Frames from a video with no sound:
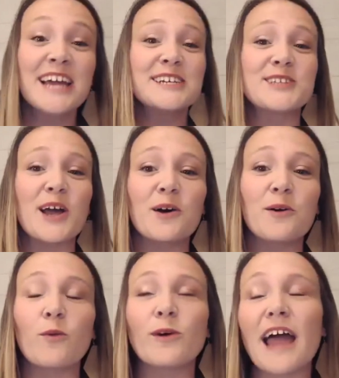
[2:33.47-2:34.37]
So
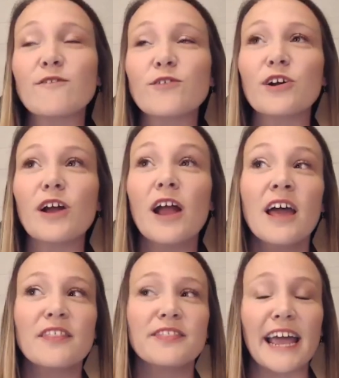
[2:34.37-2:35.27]
whenever
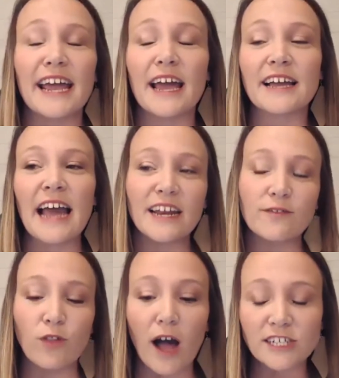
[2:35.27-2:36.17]
they kind of
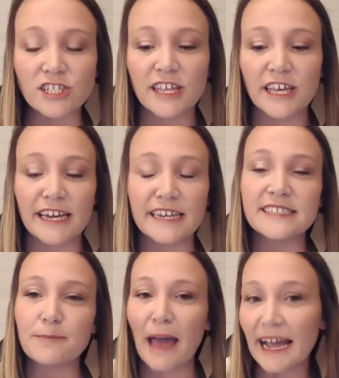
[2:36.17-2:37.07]
launched this
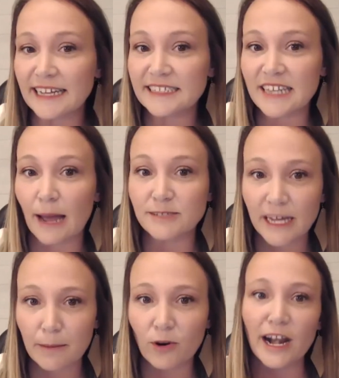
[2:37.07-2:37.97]
back in
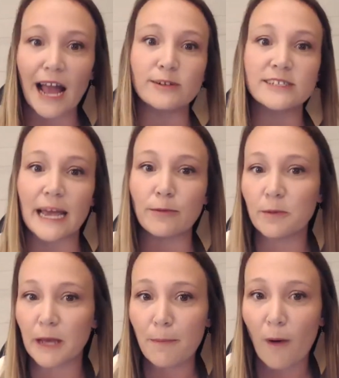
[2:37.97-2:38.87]
September, and I was able to
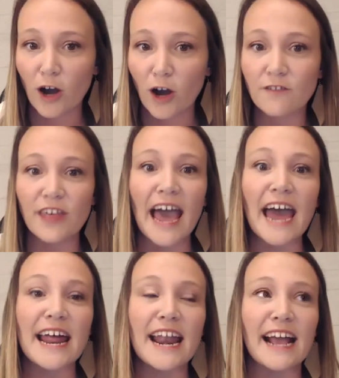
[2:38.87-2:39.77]
be a part of
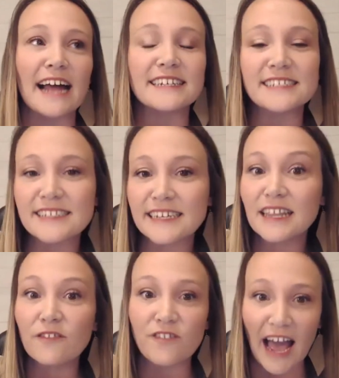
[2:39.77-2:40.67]
that, and I got to see
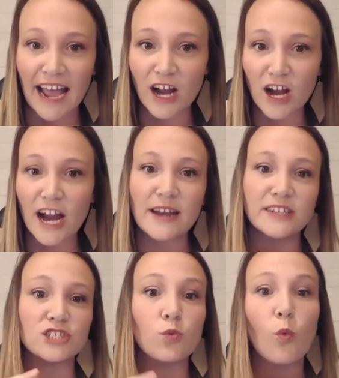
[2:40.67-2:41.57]
the fire and
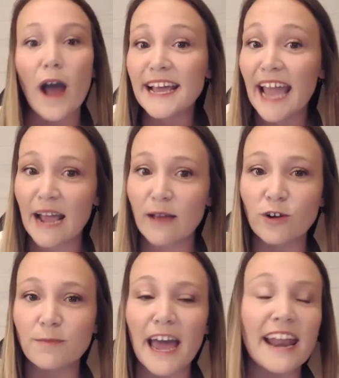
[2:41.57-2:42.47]
just what came
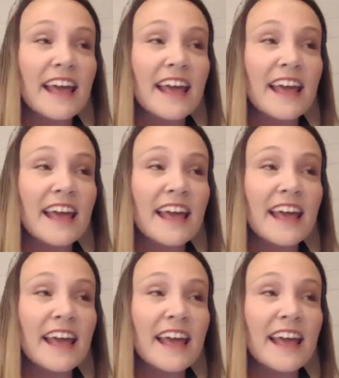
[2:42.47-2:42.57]
from that.